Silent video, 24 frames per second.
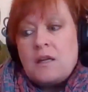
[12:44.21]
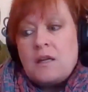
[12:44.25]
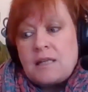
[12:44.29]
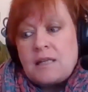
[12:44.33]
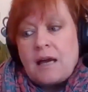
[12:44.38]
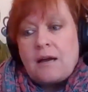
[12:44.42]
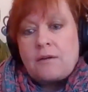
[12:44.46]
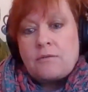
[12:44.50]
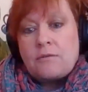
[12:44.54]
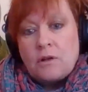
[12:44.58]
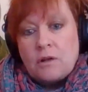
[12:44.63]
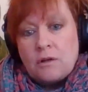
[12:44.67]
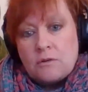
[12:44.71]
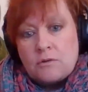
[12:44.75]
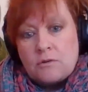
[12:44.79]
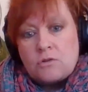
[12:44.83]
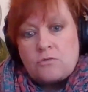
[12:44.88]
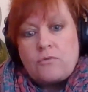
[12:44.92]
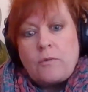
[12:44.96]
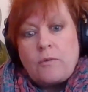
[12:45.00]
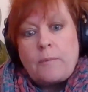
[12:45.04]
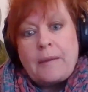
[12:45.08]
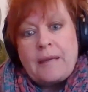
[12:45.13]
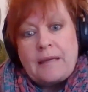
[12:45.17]

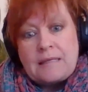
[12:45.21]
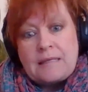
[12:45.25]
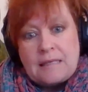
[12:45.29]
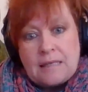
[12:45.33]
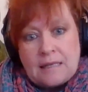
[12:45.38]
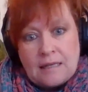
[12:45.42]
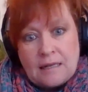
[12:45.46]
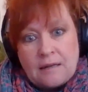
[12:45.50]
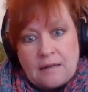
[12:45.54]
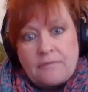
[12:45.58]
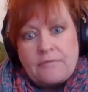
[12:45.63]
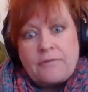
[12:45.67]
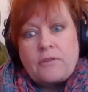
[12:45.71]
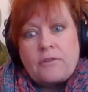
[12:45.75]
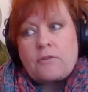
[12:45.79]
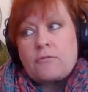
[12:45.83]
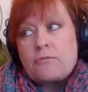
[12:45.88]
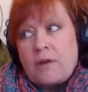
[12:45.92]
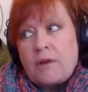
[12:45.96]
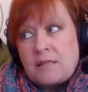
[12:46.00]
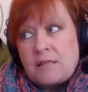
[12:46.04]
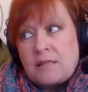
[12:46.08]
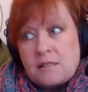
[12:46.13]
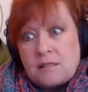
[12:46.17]
downloads repeatedly for the
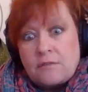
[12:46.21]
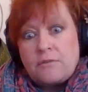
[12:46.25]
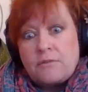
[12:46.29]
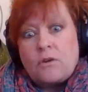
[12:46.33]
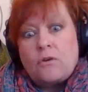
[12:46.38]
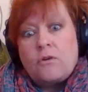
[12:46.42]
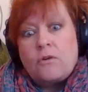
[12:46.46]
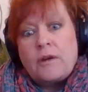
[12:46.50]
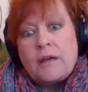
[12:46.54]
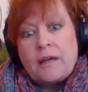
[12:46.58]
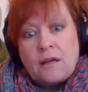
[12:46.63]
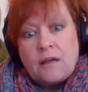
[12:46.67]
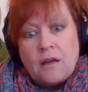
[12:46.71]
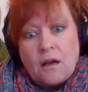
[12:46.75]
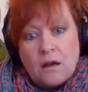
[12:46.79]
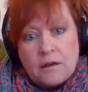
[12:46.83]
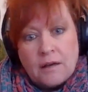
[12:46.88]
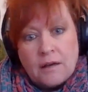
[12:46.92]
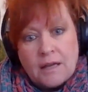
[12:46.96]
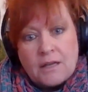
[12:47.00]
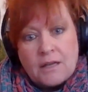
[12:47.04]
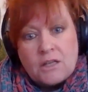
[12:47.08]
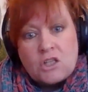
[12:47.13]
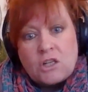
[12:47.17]
rest of your
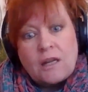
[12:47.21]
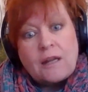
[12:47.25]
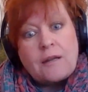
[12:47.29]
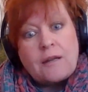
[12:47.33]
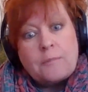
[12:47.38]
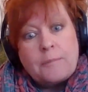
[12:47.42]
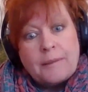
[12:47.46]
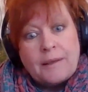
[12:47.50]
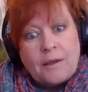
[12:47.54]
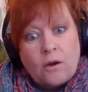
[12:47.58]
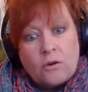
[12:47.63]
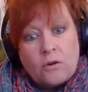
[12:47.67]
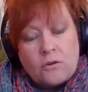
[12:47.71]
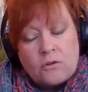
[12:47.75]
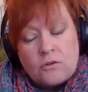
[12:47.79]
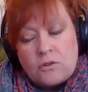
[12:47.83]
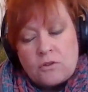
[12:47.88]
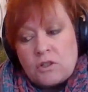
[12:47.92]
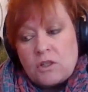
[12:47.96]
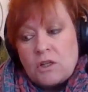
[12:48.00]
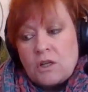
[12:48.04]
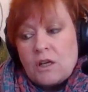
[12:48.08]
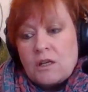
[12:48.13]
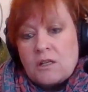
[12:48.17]
incarnation and
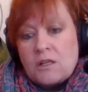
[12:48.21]
beyond.